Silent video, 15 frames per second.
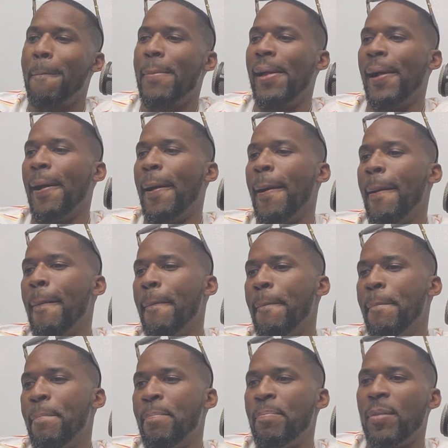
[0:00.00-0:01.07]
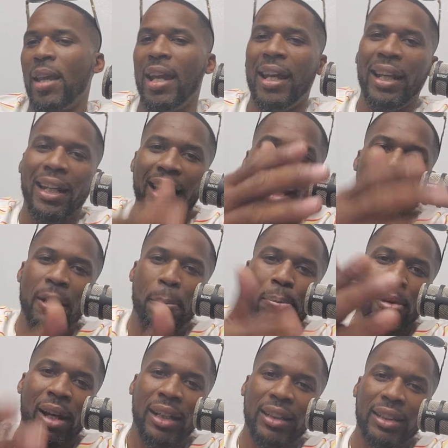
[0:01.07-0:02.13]
And in the
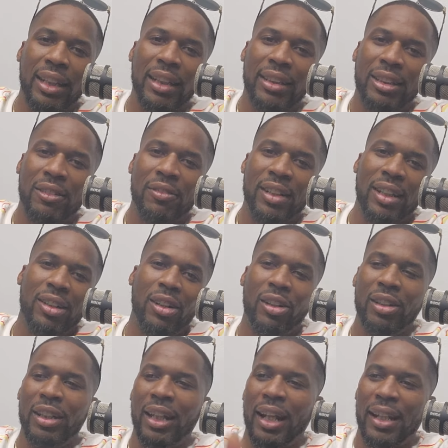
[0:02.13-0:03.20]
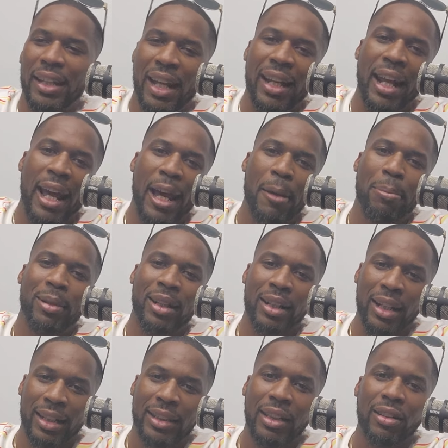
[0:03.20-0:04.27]
process of all that happening
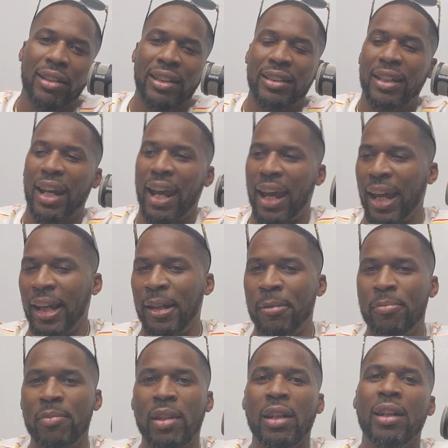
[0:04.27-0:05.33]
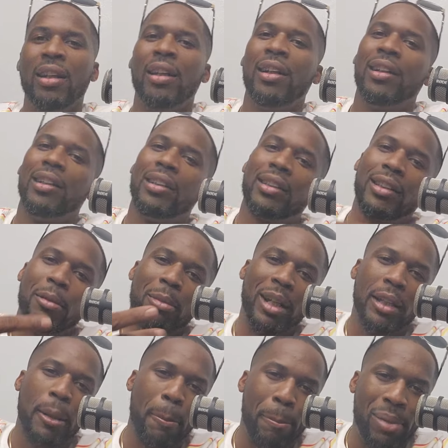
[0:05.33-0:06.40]
until this game, some
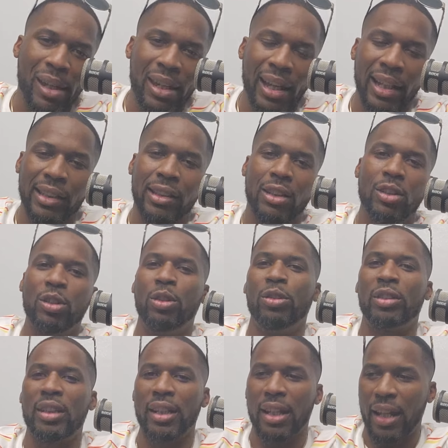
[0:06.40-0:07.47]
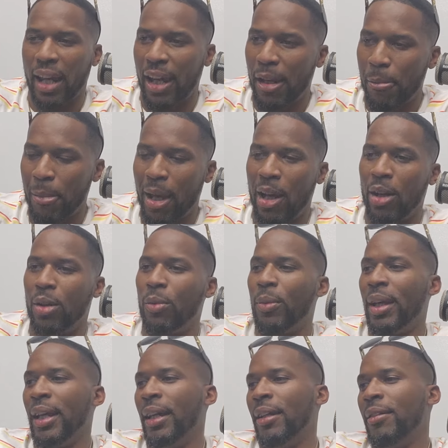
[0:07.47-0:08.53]
other BS news then came out
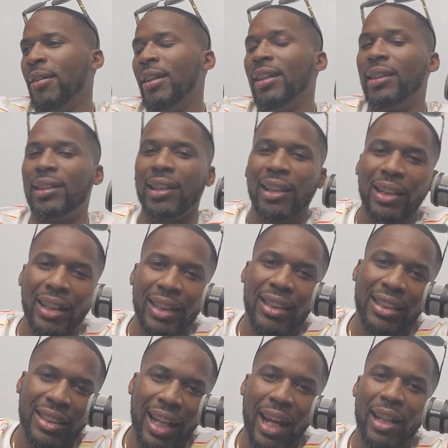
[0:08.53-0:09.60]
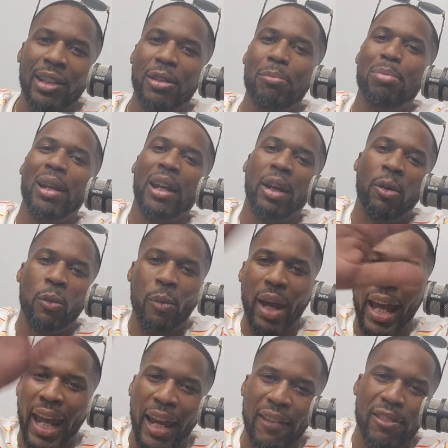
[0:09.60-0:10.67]
with Celeste Taylor being
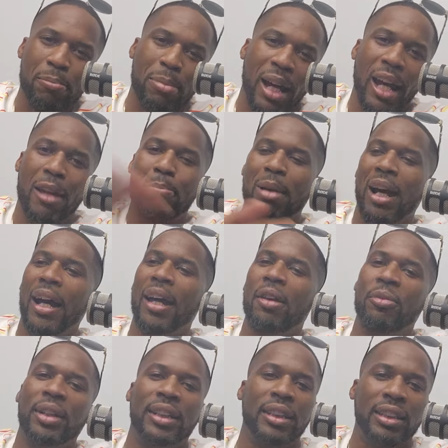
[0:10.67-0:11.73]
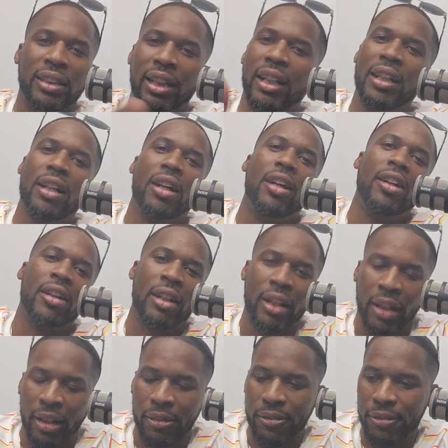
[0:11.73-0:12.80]
waived bye-bye, which is unheard
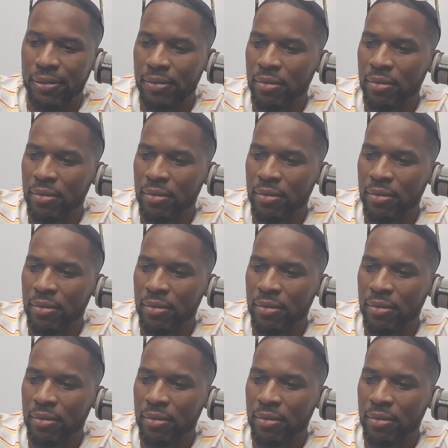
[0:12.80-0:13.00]
of,